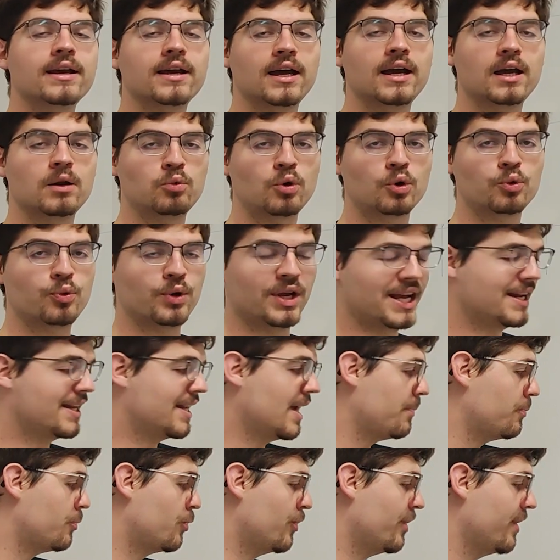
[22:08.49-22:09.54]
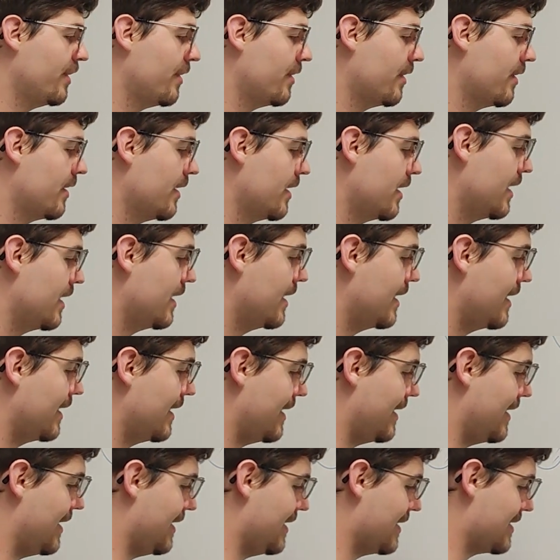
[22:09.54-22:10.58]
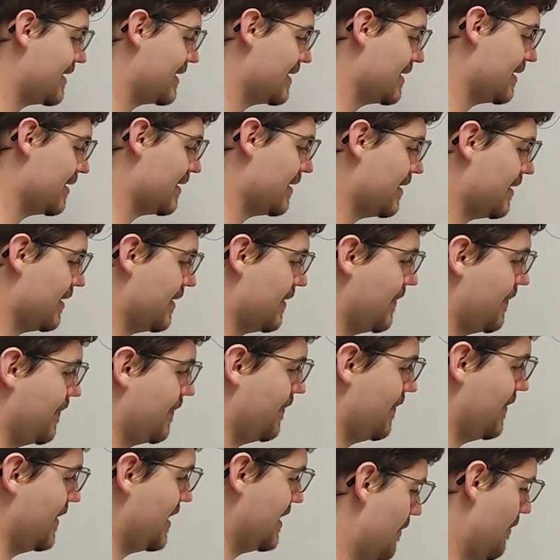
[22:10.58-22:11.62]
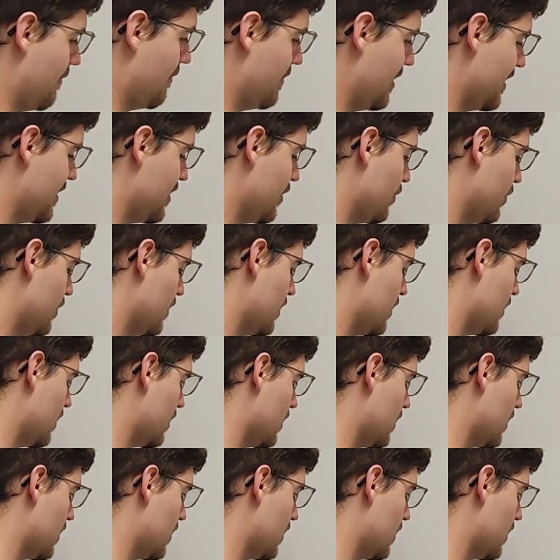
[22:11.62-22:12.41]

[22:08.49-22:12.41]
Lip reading: And what we end up with is this amplitude.